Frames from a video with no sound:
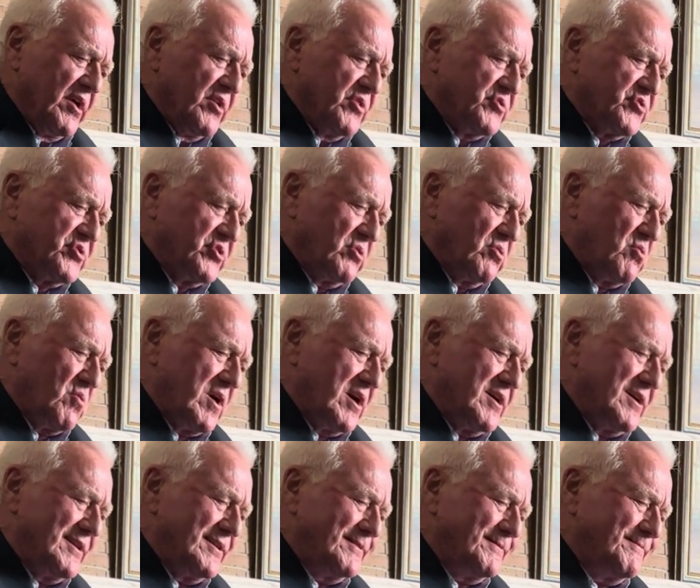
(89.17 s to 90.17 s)
So
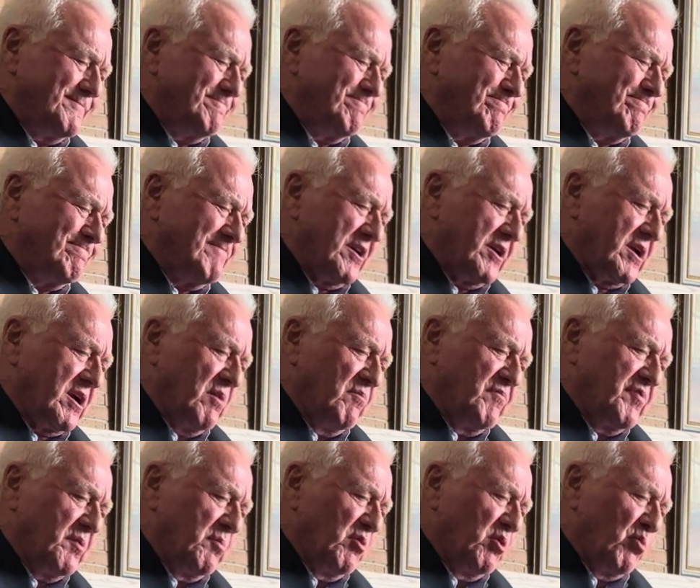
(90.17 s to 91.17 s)
I come
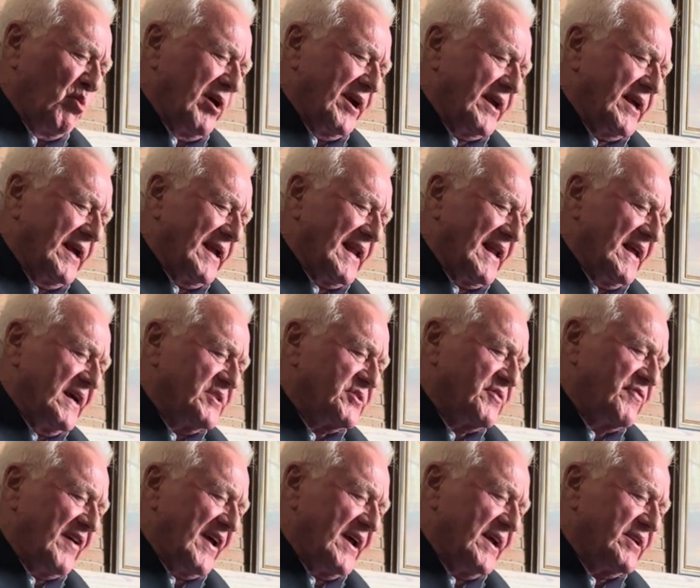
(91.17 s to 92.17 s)
from a working class
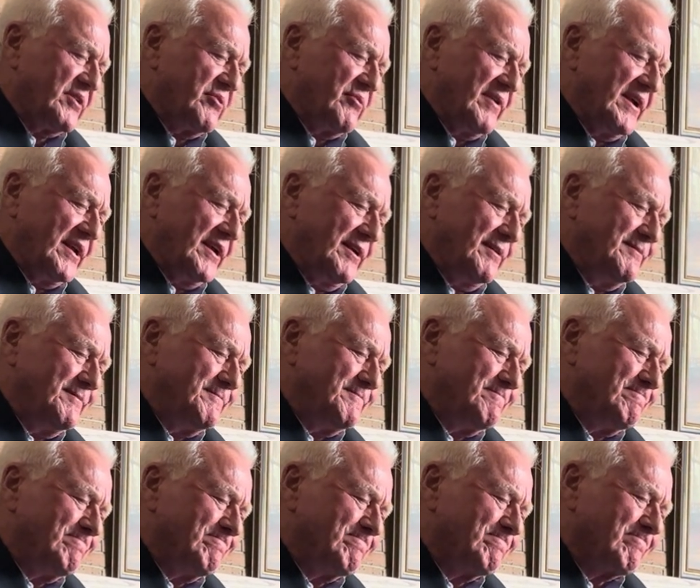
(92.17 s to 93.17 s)
factory.
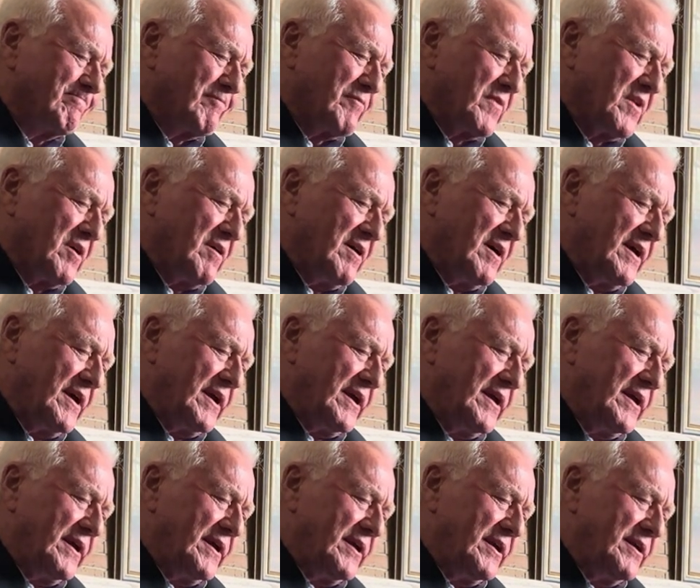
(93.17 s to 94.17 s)

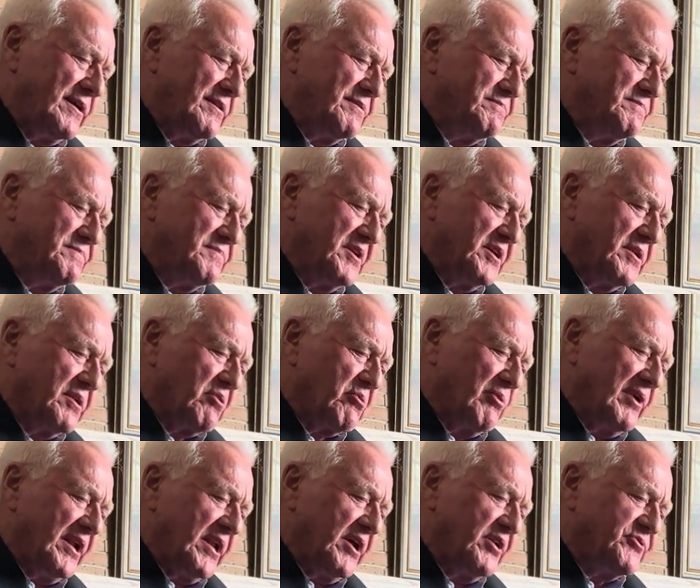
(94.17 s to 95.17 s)
I had a
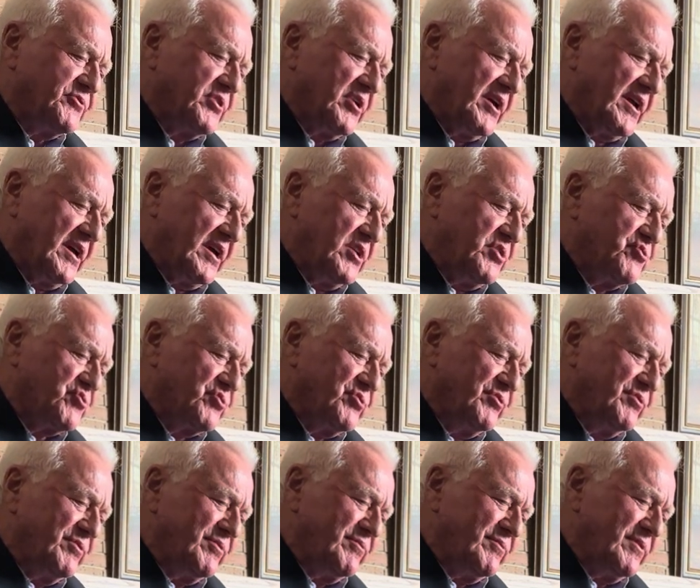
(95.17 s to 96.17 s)
great
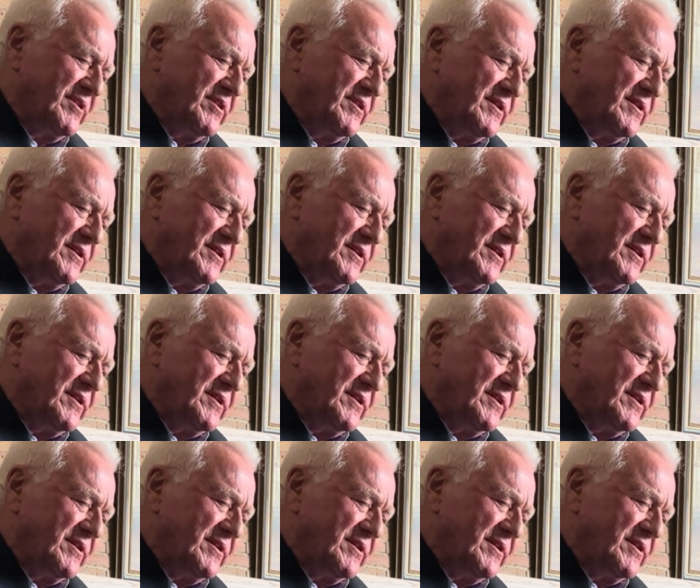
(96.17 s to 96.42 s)
education.